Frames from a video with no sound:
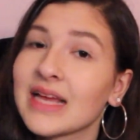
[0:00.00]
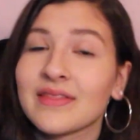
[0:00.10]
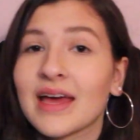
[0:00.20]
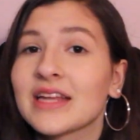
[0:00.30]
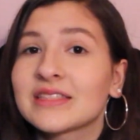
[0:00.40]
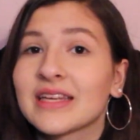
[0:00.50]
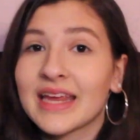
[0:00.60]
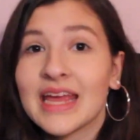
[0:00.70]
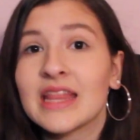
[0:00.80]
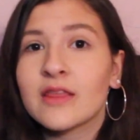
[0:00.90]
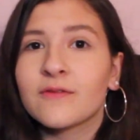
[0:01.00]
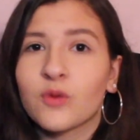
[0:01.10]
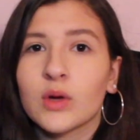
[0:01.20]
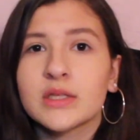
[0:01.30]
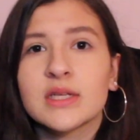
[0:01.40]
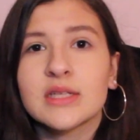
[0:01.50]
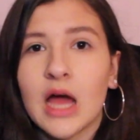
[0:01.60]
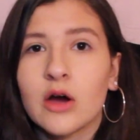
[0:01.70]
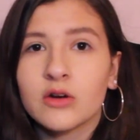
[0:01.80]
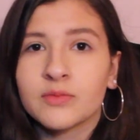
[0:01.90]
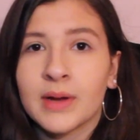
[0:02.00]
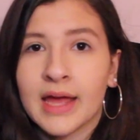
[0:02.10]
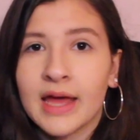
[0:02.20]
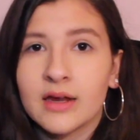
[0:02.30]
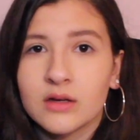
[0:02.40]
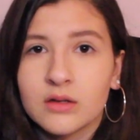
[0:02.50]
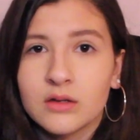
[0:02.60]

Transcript: and that is to get the voices out of my head.